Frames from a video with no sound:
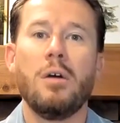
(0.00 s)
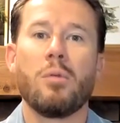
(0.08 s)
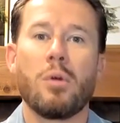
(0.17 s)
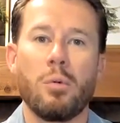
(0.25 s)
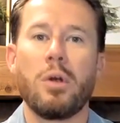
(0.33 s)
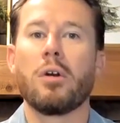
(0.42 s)

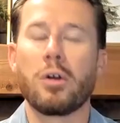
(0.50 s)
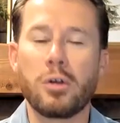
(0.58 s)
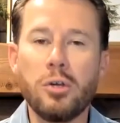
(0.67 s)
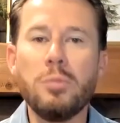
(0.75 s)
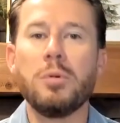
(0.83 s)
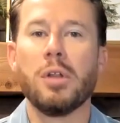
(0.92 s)
where we are
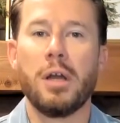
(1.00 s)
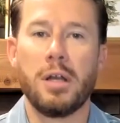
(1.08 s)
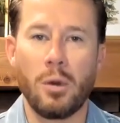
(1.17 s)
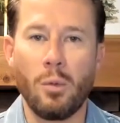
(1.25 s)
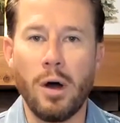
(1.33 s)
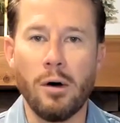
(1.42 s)

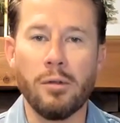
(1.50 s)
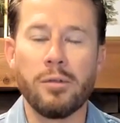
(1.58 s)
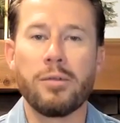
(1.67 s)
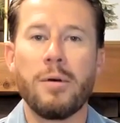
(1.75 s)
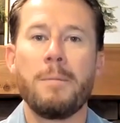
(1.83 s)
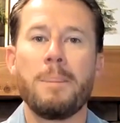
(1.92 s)
accumulating
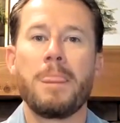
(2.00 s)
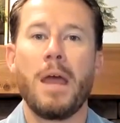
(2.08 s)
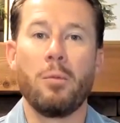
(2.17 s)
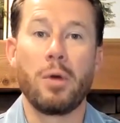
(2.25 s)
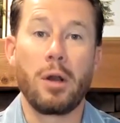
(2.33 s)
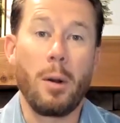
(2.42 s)
wealth
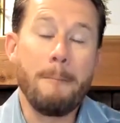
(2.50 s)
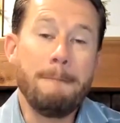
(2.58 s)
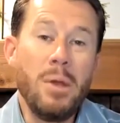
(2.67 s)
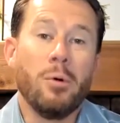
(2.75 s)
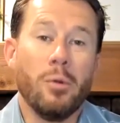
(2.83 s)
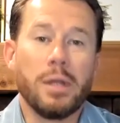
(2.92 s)
and we are
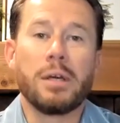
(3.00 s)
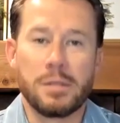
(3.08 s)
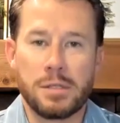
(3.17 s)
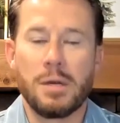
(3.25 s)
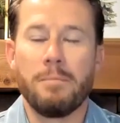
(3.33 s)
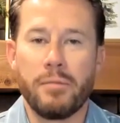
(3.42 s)
building
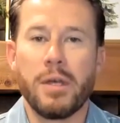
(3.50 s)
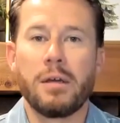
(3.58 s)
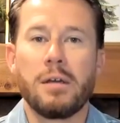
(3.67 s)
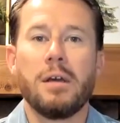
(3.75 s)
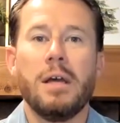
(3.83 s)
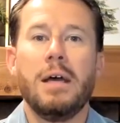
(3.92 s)
something.